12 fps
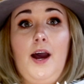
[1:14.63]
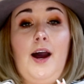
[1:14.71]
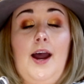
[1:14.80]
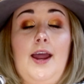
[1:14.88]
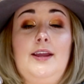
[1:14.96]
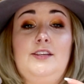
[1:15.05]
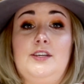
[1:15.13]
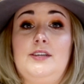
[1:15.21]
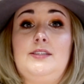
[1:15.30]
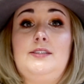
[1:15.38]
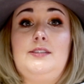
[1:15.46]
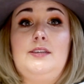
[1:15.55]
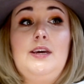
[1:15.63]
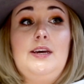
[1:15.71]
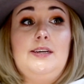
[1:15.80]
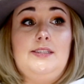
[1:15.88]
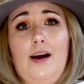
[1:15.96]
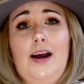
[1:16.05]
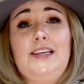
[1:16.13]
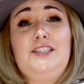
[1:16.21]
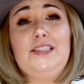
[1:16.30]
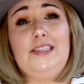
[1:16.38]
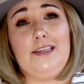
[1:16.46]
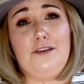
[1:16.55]
I just
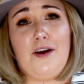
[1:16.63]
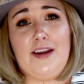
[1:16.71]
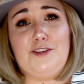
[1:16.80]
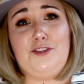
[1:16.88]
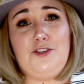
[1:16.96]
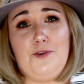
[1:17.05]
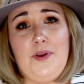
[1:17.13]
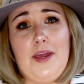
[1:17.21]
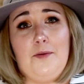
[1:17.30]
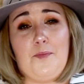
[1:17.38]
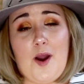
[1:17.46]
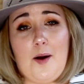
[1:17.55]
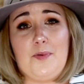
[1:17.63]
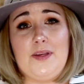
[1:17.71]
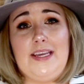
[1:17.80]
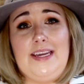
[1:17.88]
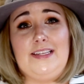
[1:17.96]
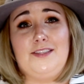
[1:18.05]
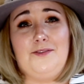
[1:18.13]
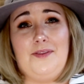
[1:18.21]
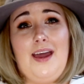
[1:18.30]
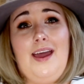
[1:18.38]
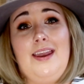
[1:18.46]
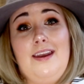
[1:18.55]
didn't know how to shoot it properly, and so
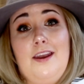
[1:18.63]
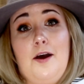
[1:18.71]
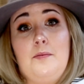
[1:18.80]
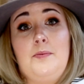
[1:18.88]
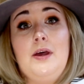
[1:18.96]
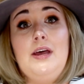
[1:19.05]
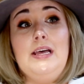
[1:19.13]
that ended up